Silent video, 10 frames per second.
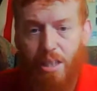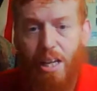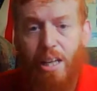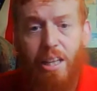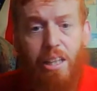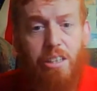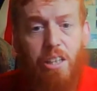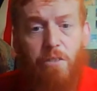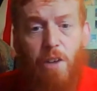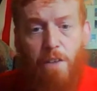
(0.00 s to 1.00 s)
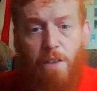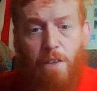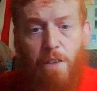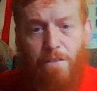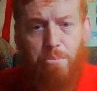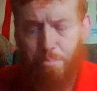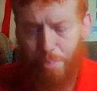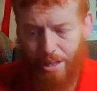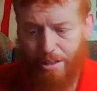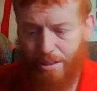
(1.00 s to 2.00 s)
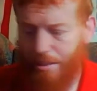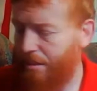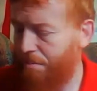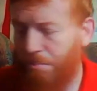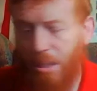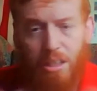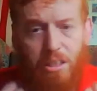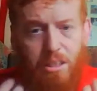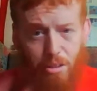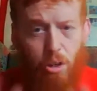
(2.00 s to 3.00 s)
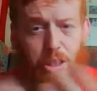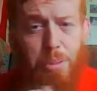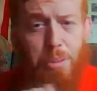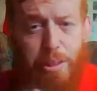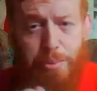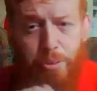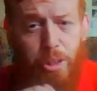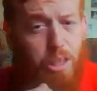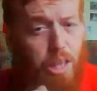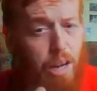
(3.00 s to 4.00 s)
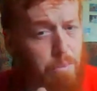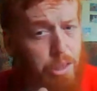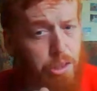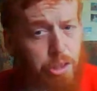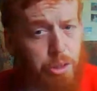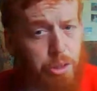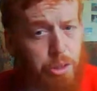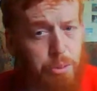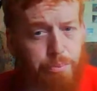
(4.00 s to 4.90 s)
he'll give every beer his honest opinion, which everybody should do.